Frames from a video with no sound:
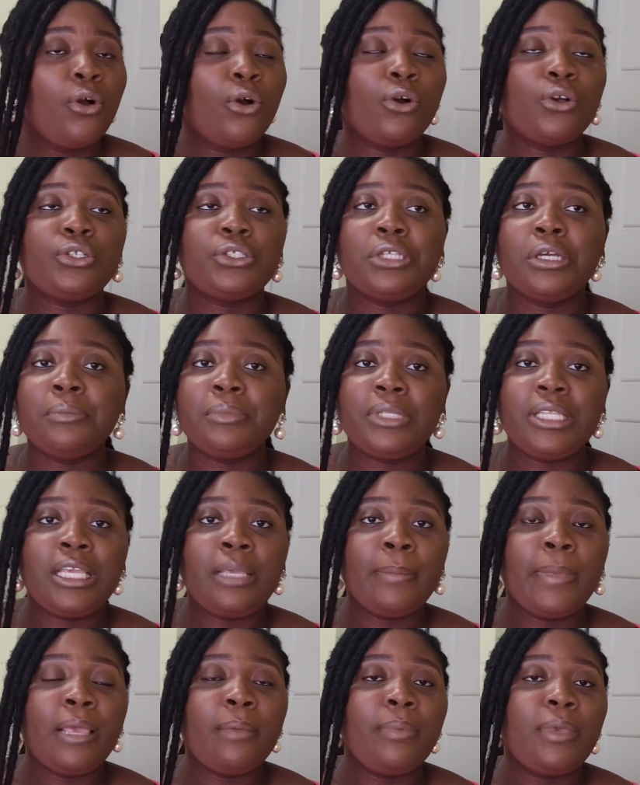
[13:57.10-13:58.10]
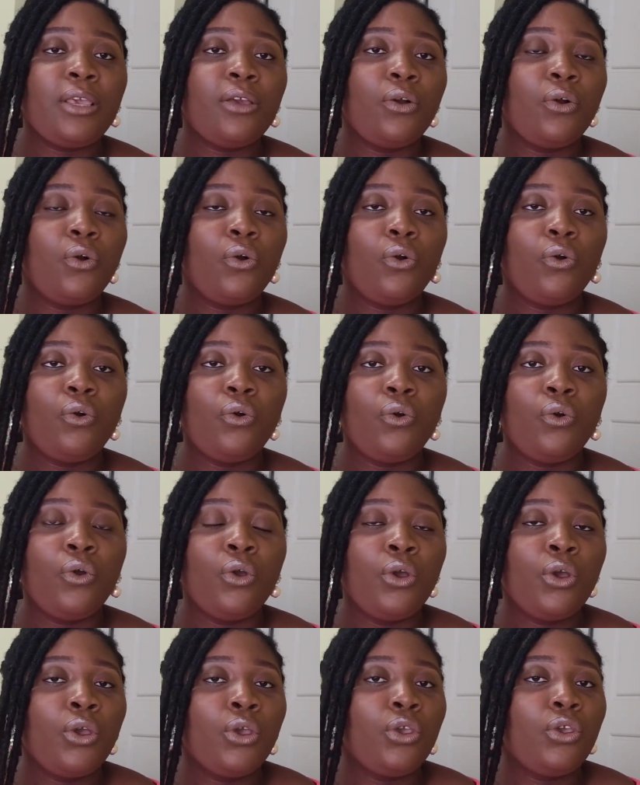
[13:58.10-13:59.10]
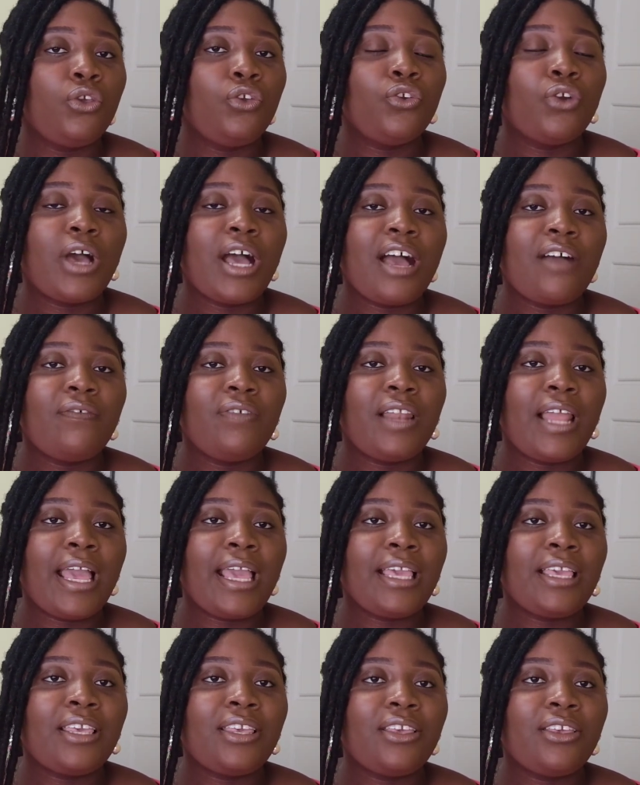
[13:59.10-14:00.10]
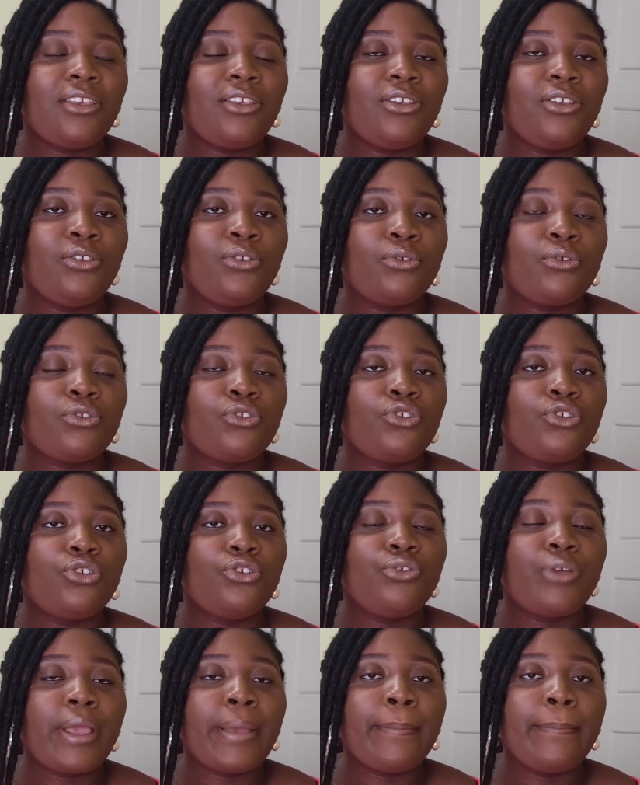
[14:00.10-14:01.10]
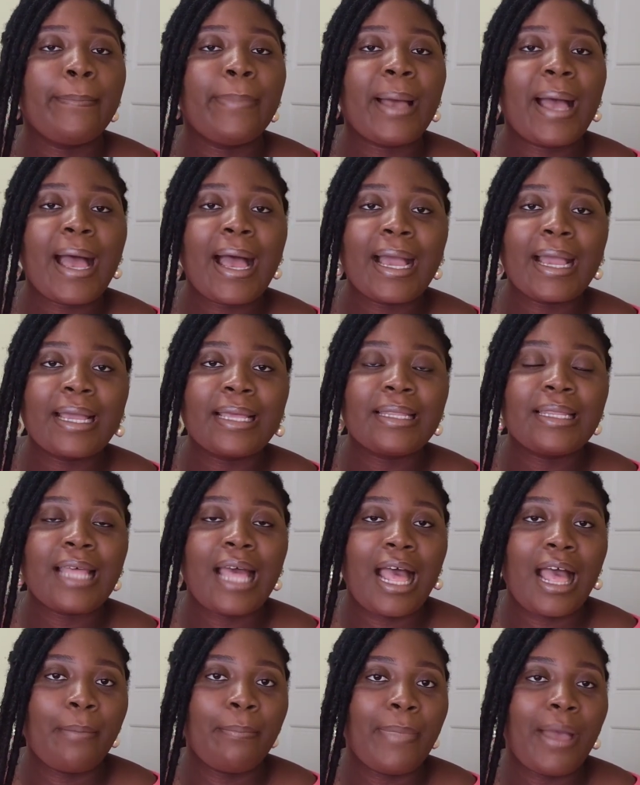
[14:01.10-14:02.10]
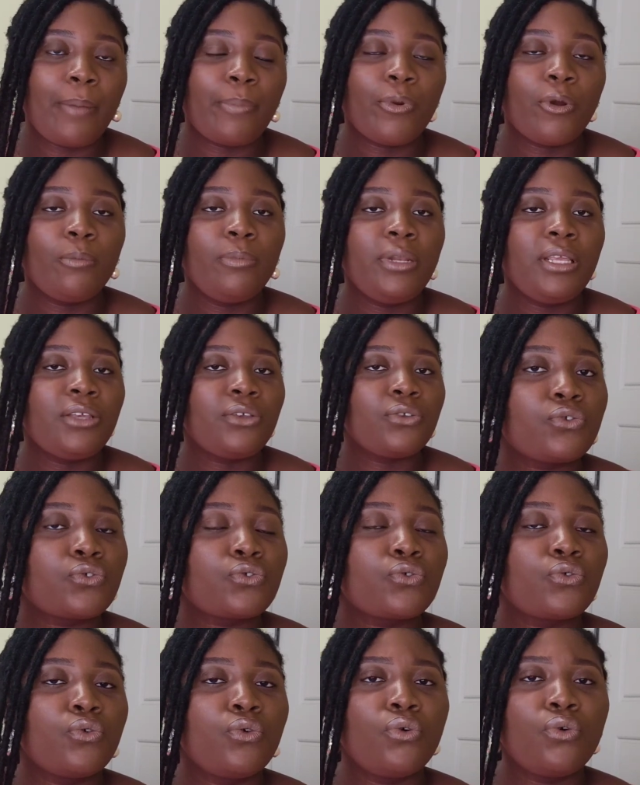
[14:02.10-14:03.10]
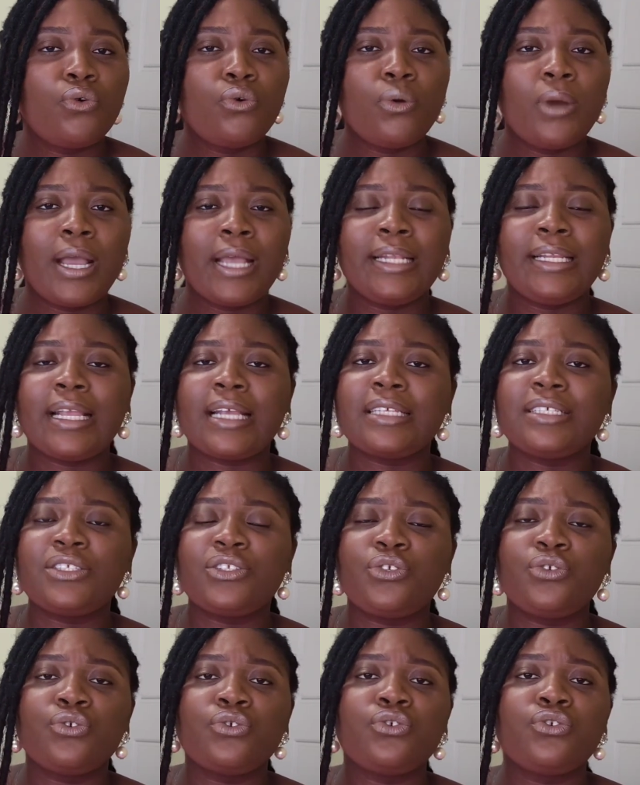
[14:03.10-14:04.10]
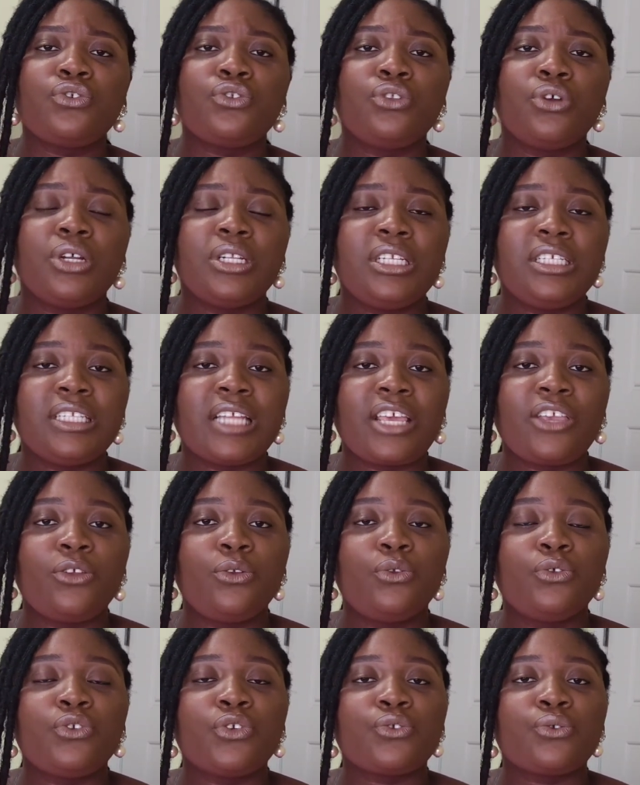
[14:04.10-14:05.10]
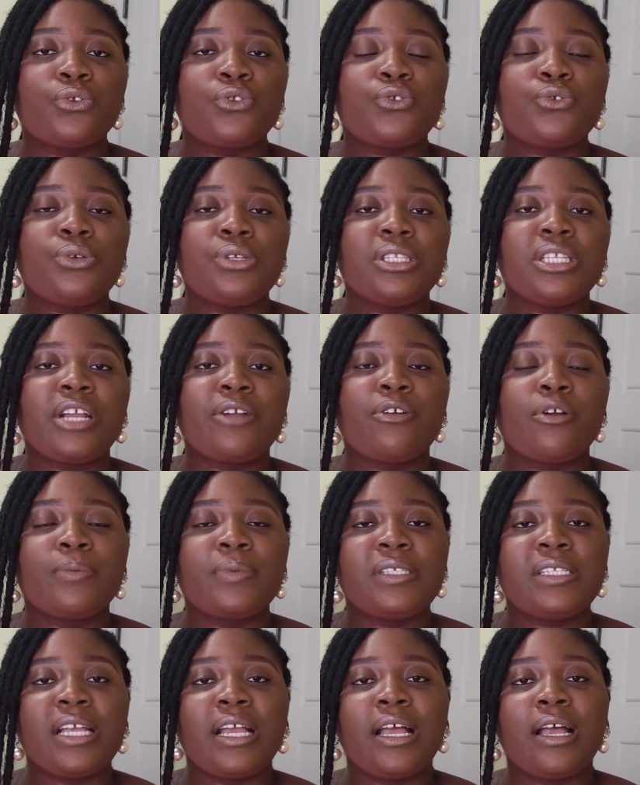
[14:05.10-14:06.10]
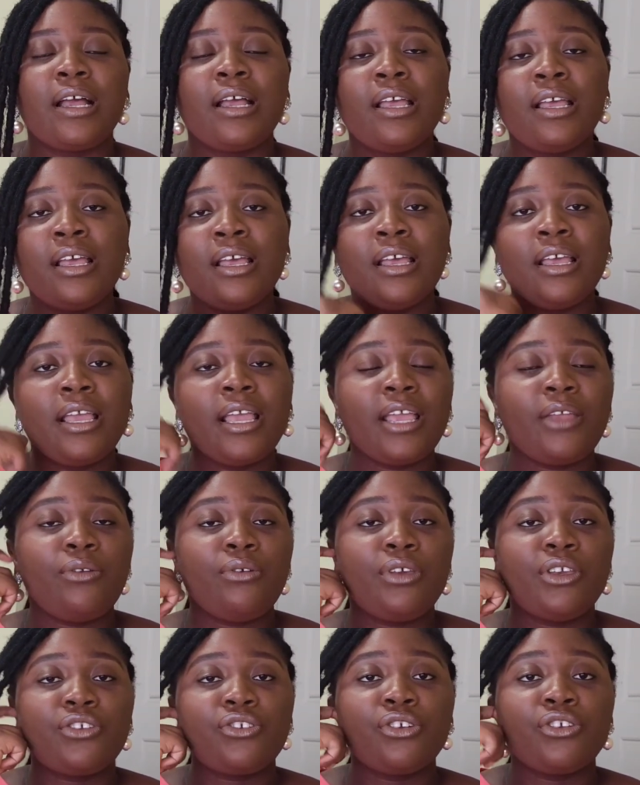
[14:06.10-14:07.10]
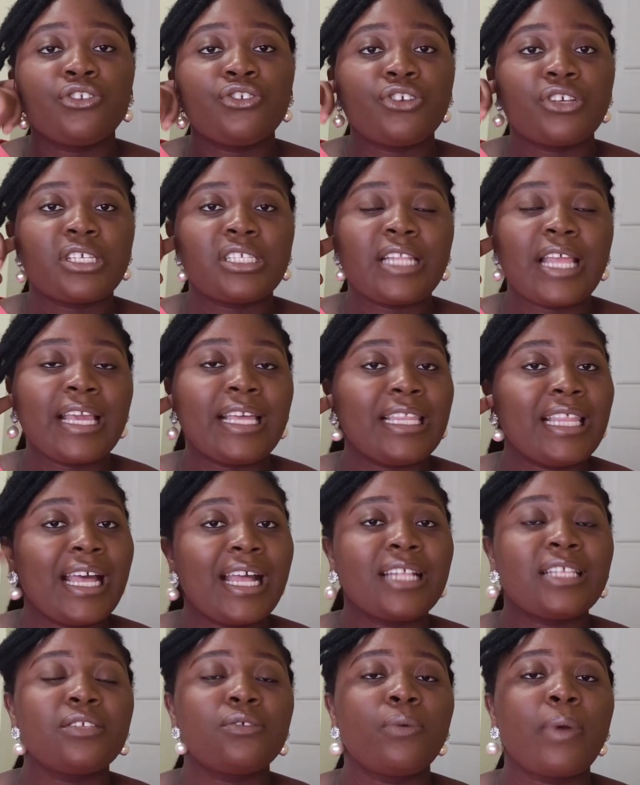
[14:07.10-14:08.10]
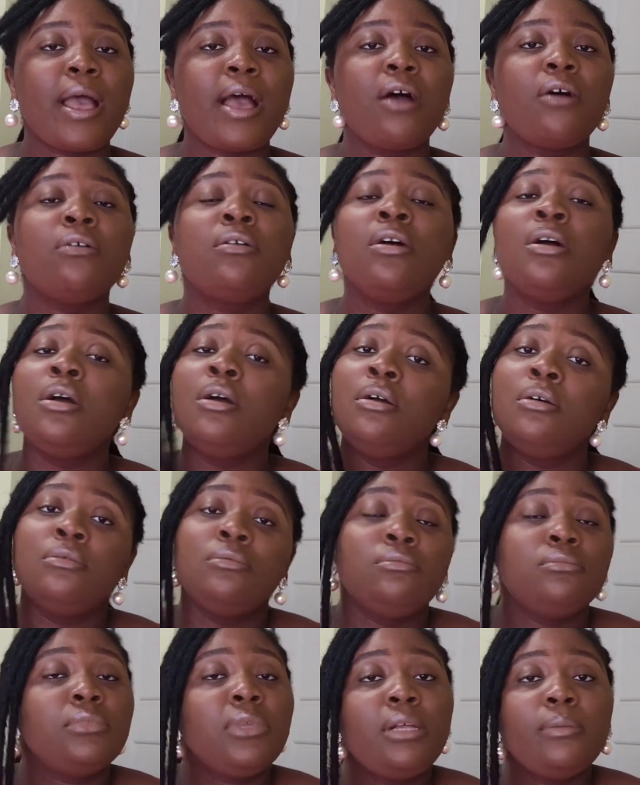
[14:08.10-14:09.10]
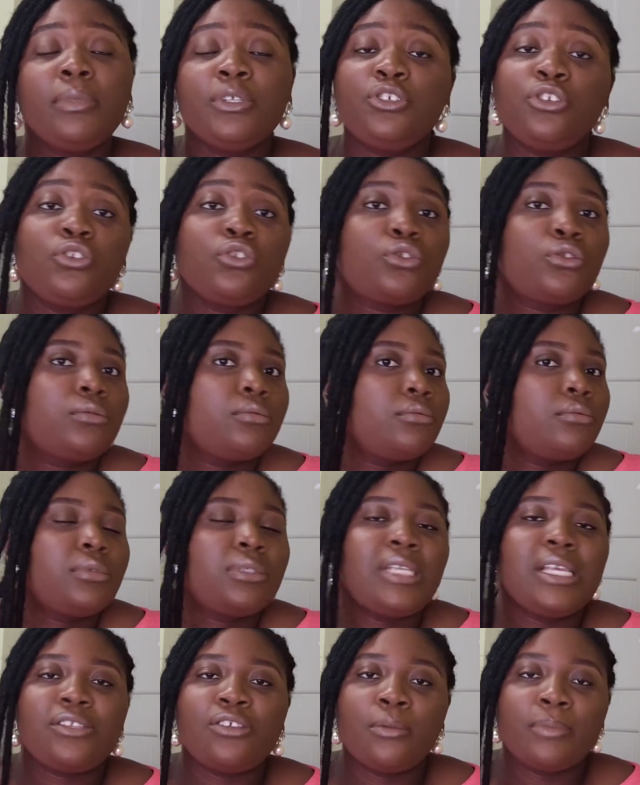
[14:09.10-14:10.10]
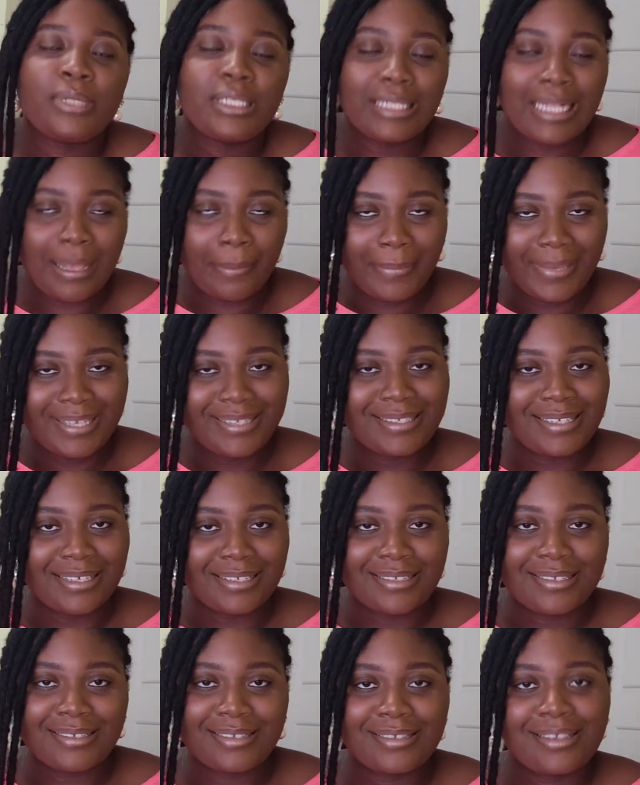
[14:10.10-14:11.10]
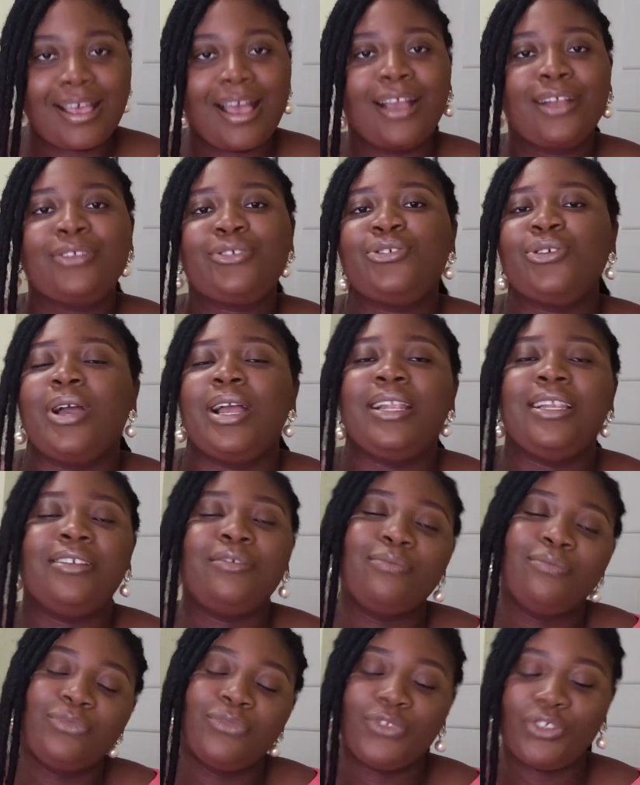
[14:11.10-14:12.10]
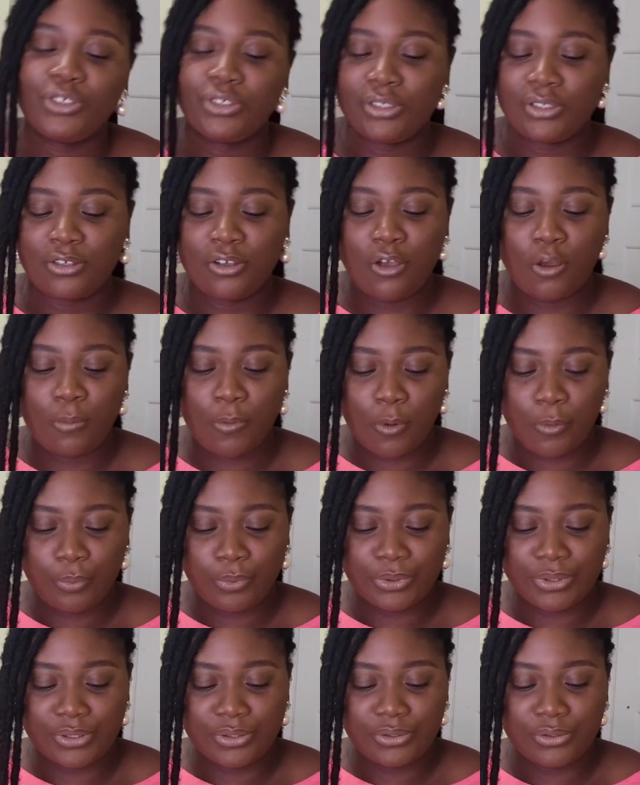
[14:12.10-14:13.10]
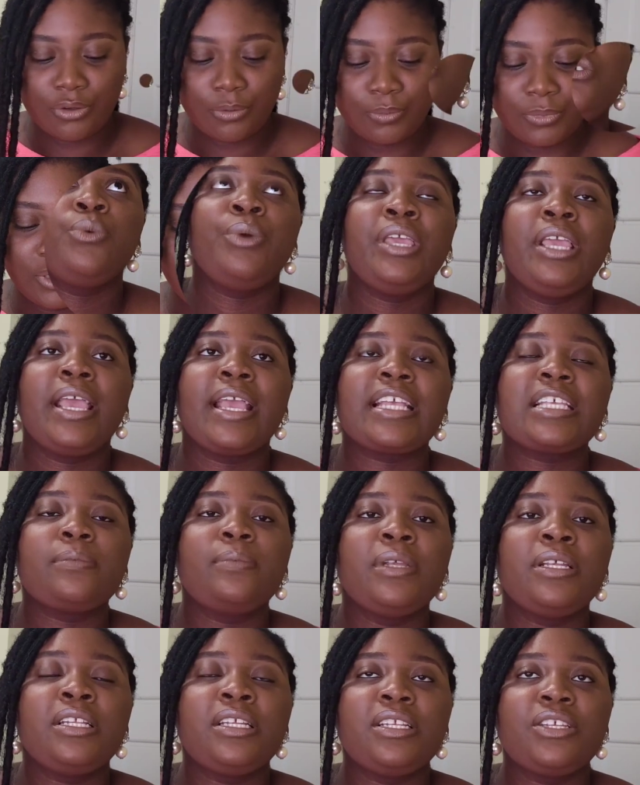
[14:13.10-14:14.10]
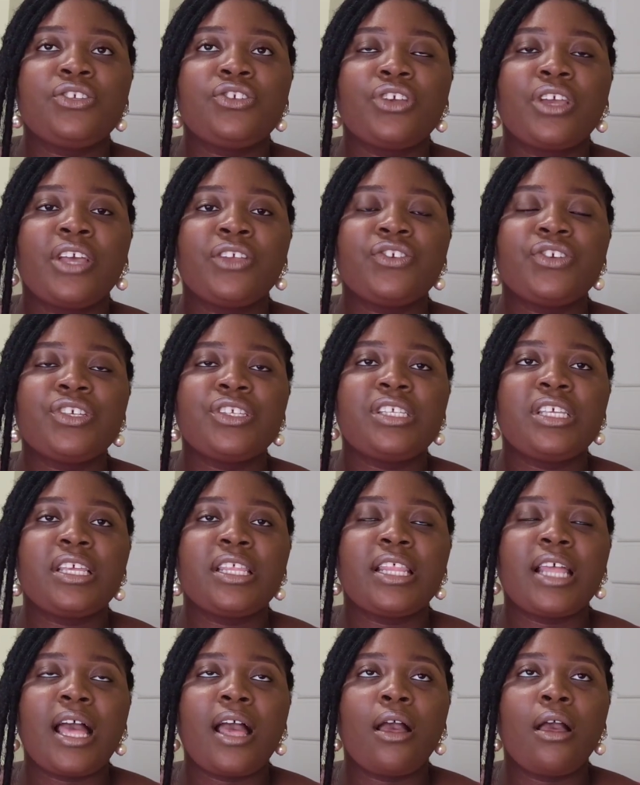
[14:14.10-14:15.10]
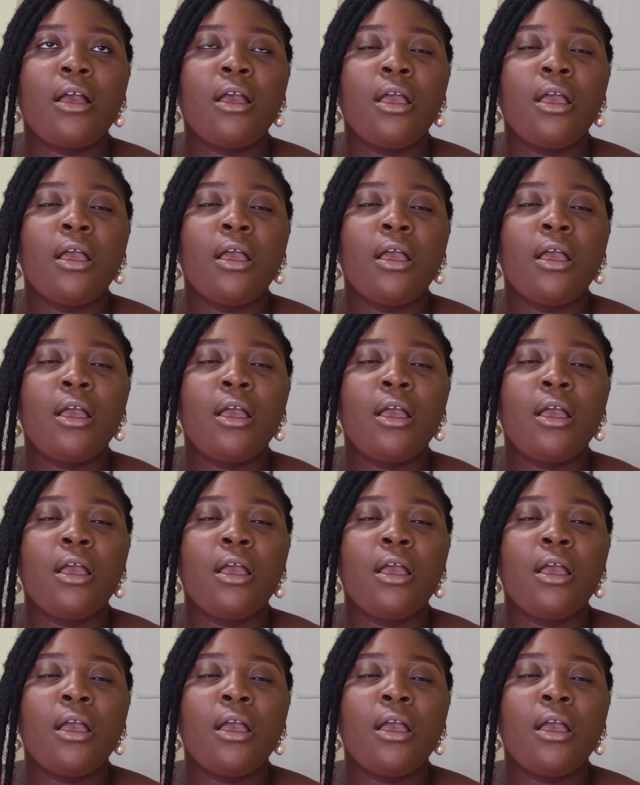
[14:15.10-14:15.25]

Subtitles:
or something. Maybe, oh, you have like children back that are probably school and they're still studying, and you don't just want to interrupt their education just like that as well. But just say something that makes sense. Actually, just come up with something. So when you're explaining this, you can just say that